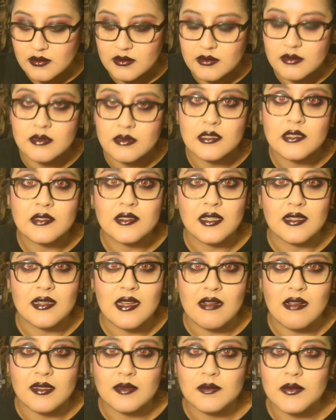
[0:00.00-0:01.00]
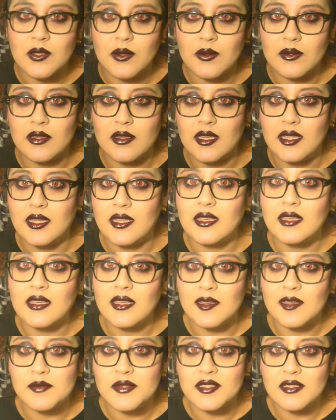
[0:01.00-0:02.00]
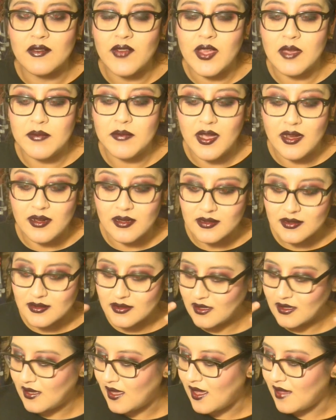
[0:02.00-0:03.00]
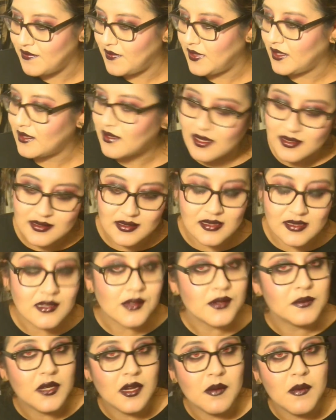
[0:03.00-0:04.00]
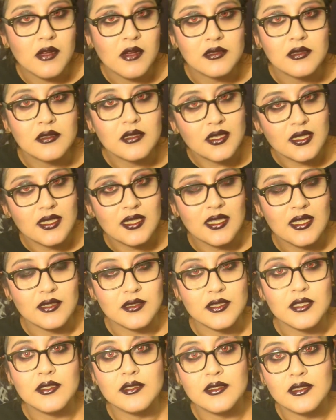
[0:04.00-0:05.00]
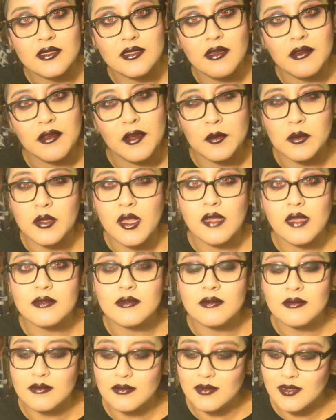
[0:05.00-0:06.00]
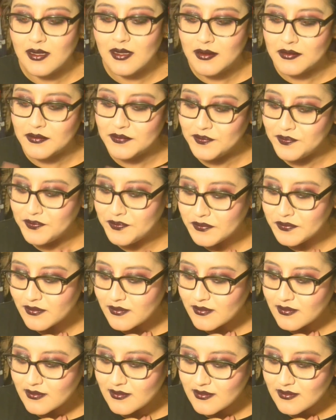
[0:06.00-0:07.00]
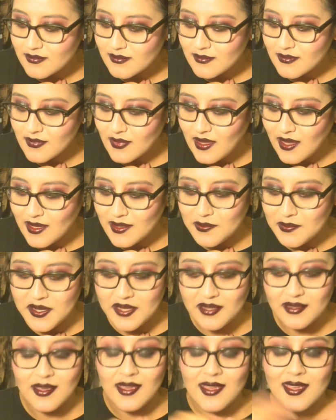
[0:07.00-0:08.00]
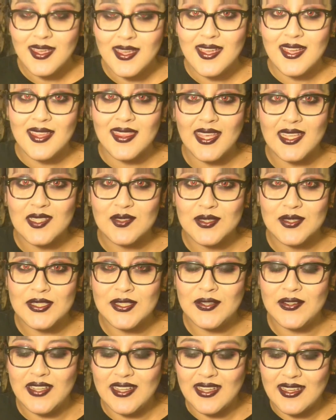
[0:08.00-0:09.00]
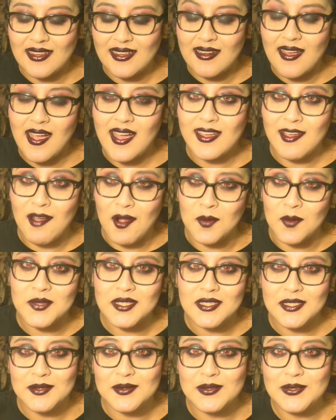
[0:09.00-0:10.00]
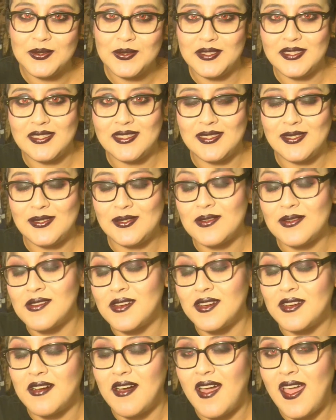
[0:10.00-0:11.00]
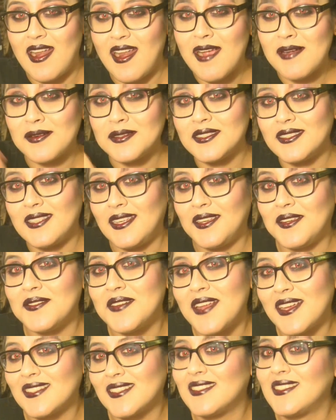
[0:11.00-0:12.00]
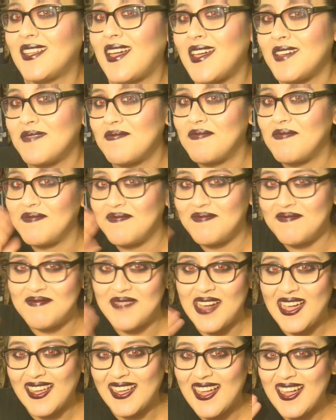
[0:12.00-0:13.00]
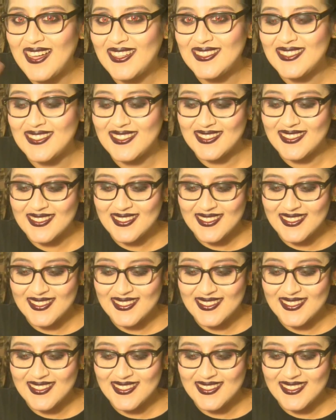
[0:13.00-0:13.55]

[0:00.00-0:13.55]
So there, now I'm totally like a hipster vampire because I have my glasses on, but I'm also gonna kill you and suck your blood. So anyway, thanks for tuning in. I hope that you enjoyed this tutorial, and I will see you next time. Bye guys.